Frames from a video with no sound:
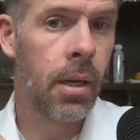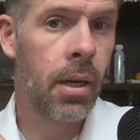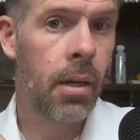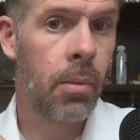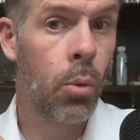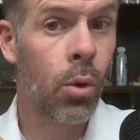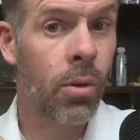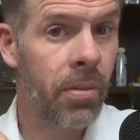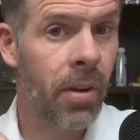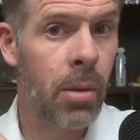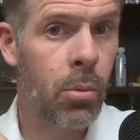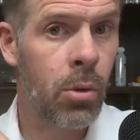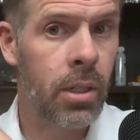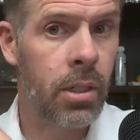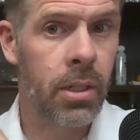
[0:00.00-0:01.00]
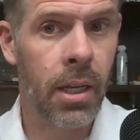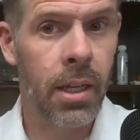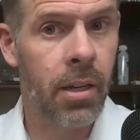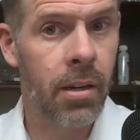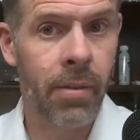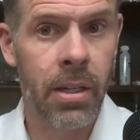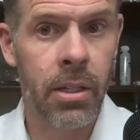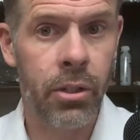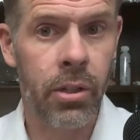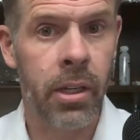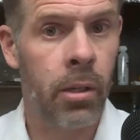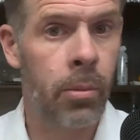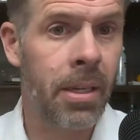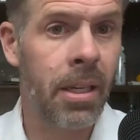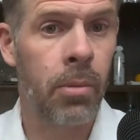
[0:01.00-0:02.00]
more fibrous, and then eventually
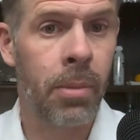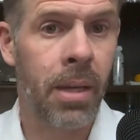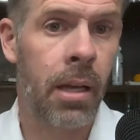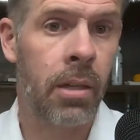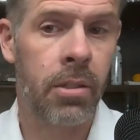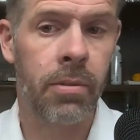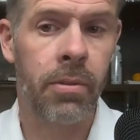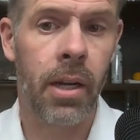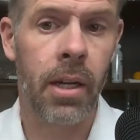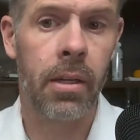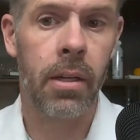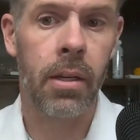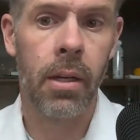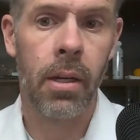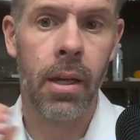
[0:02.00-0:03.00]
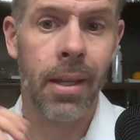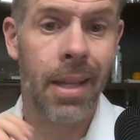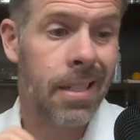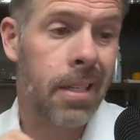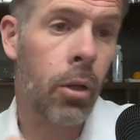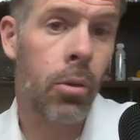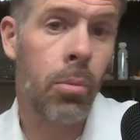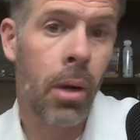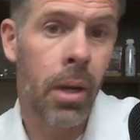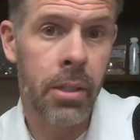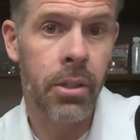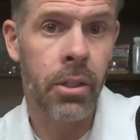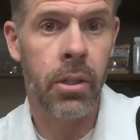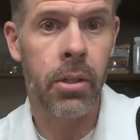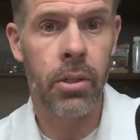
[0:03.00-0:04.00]
it'll become calcified. That's how the body
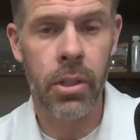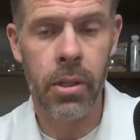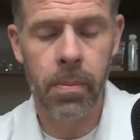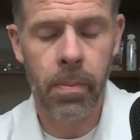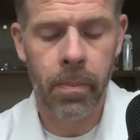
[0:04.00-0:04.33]
secures it.